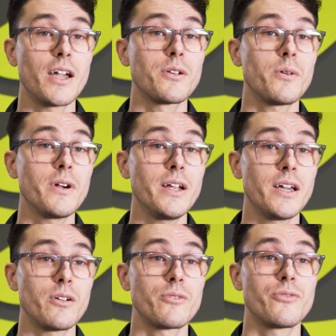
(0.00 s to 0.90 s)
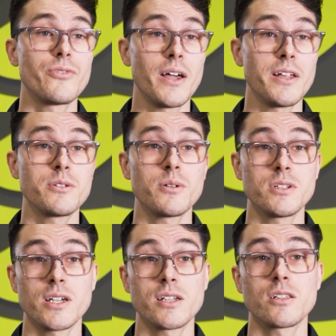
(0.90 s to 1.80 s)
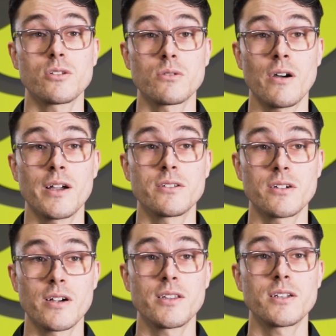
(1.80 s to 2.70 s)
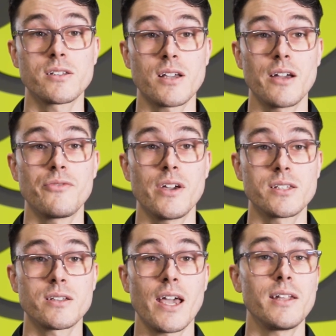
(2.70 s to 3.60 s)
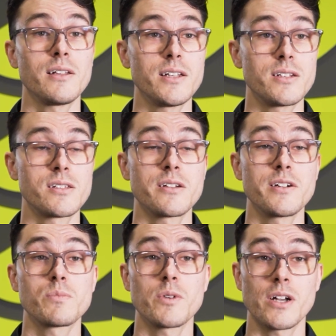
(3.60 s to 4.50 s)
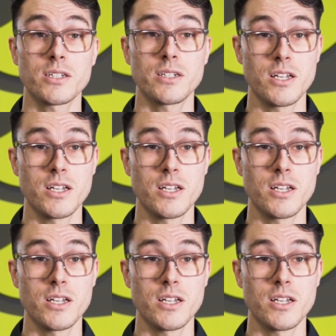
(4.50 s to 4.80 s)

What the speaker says: Ignoring it or failing to adjust the drawing during the design phase can lead to serious production